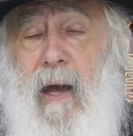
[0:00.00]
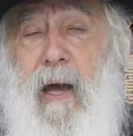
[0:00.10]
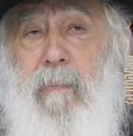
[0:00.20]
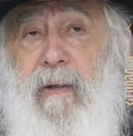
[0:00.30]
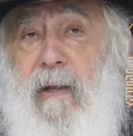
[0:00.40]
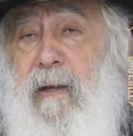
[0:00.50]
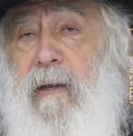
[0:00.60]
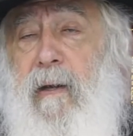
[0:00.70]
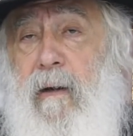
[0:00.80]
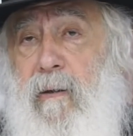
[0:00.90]
I mean,
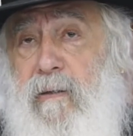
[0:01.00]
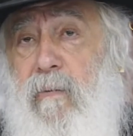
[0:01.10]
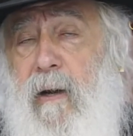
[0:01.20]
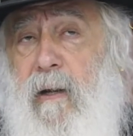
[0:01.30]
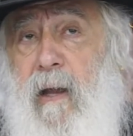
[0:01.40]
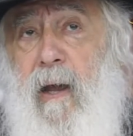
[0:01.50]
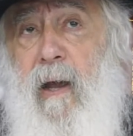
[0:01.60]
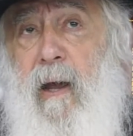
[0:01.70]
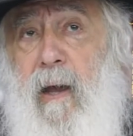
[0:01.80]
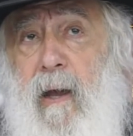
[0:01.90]
here as well,
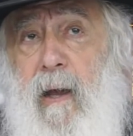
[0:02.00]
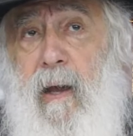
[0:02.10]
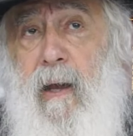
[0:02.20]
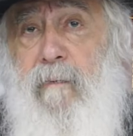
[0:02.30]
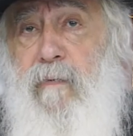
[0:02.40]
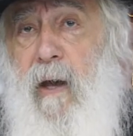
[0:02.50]
if